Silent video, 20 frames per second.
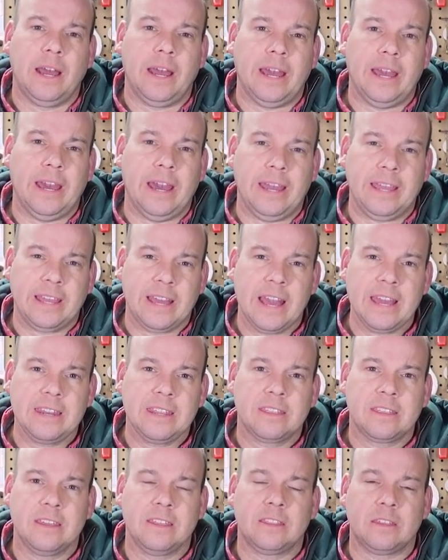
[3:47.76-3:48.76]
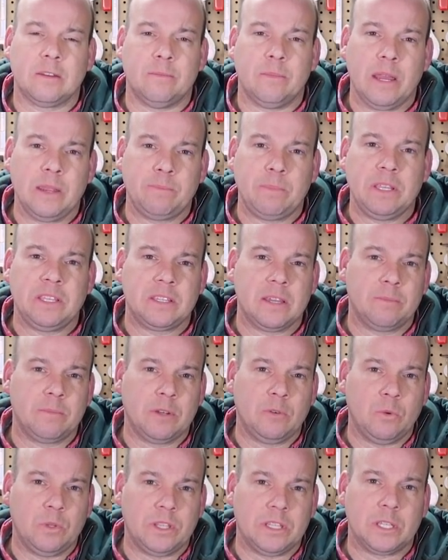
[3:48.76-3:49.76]
I, I kind of think there might be
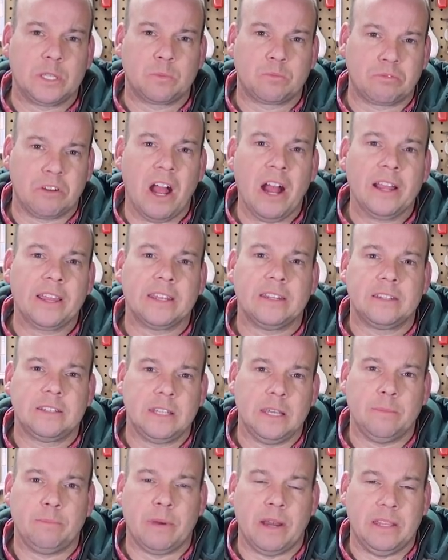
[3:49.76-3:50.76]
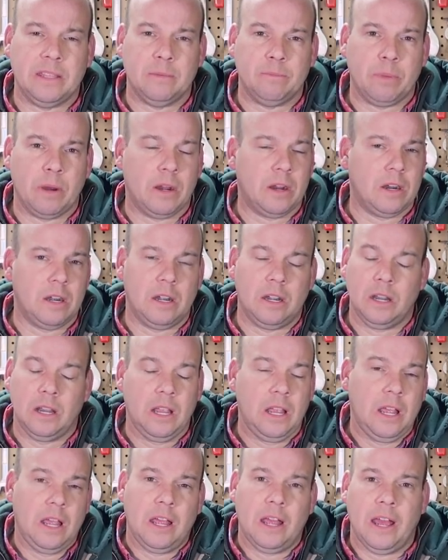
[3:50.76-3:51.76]
something with the sprocket tip on the bar.
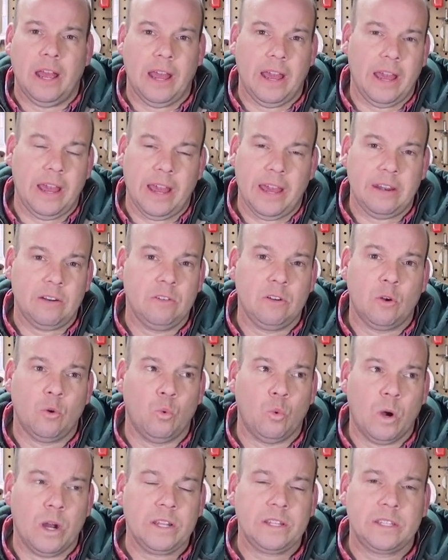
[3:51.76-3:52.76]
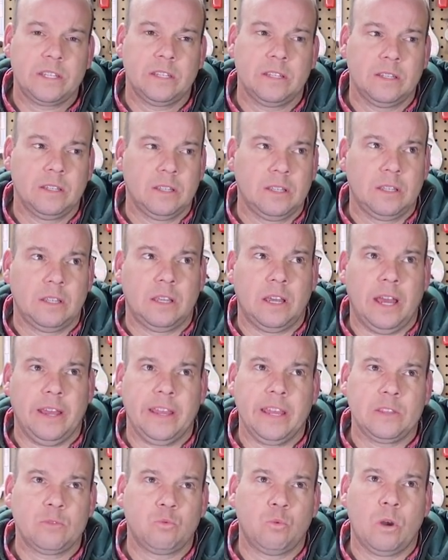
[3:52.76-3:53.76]
I, I don't know what. I
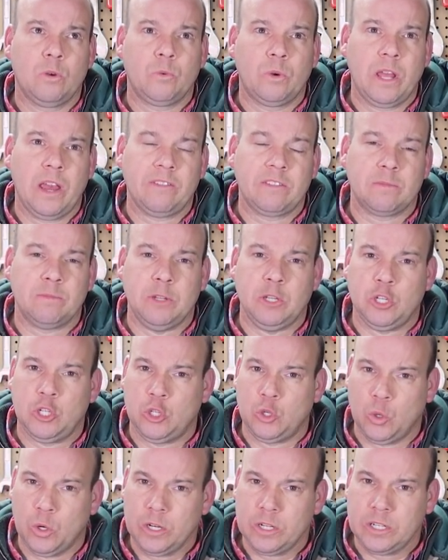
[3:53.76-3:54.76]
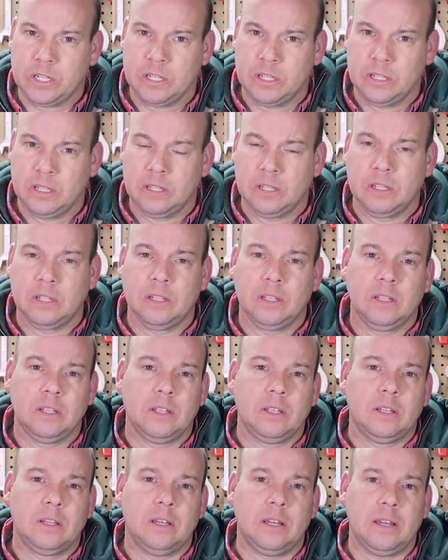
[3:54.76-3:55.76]
guess one would have to be short.
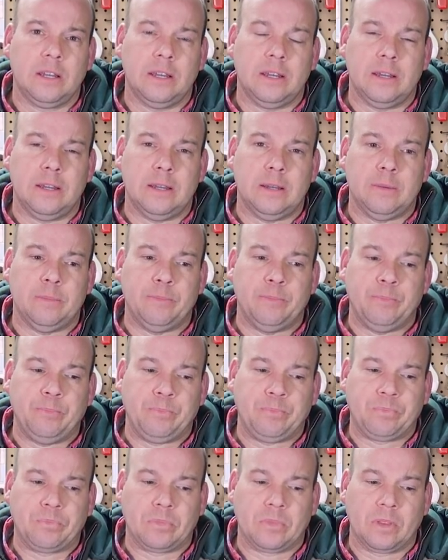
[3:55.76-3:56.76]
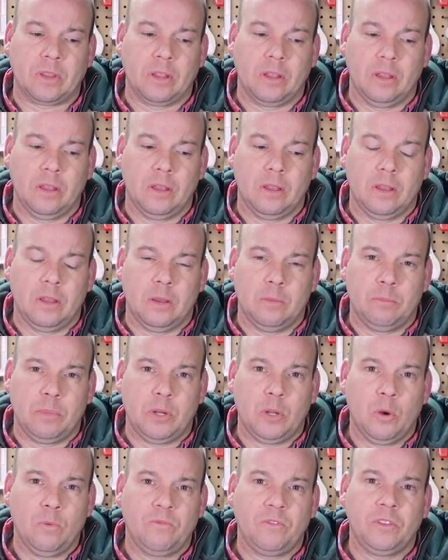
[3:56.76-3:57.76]
Um,
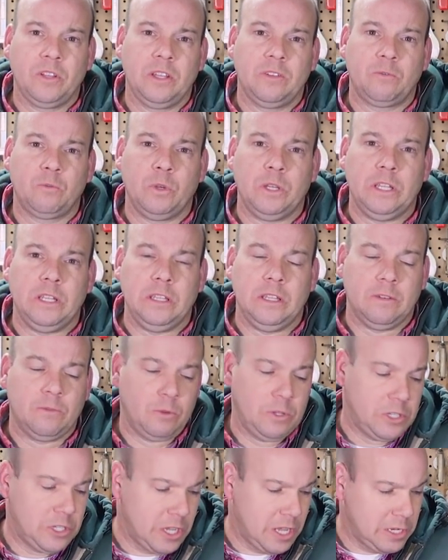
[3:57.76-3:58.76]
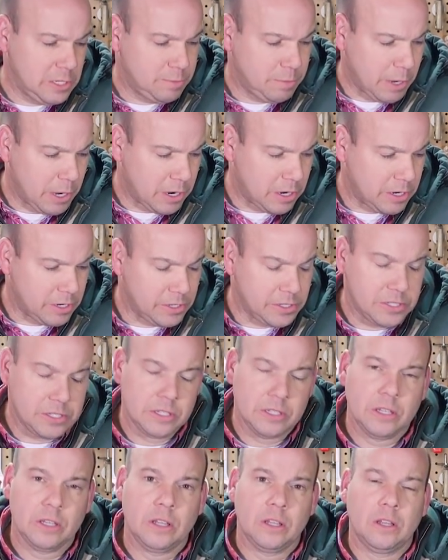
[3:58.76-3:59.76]
but hopefully if we, if we change bars,